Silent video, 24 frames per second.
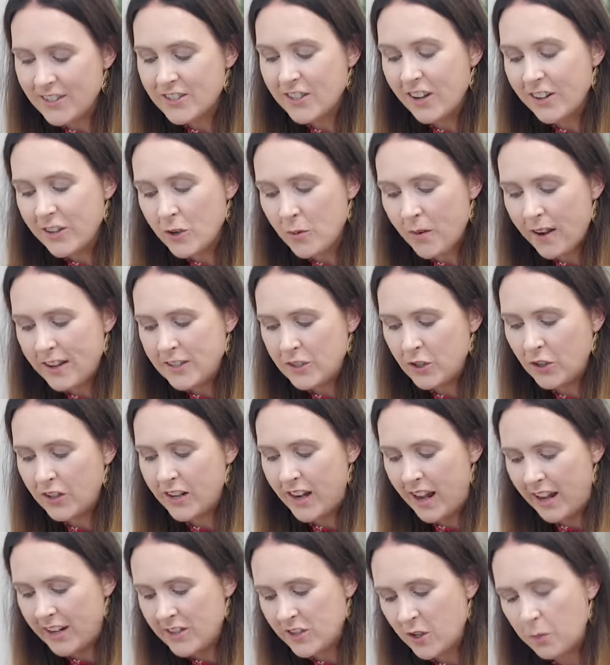because otherwise you
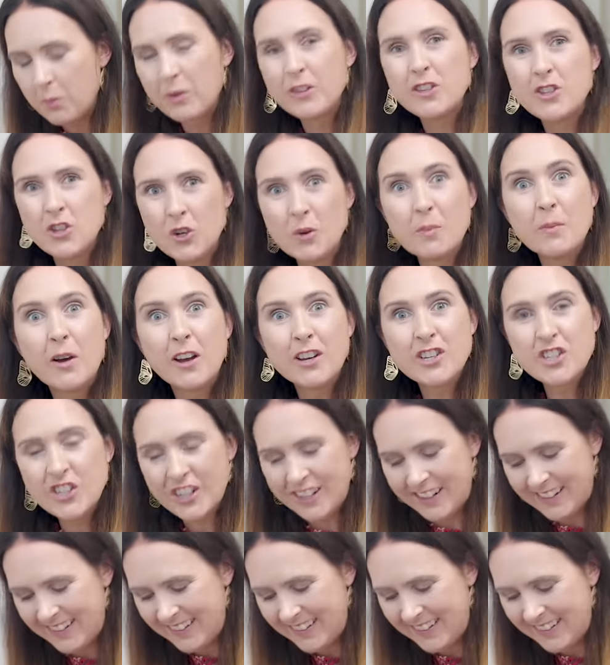can end up with too much.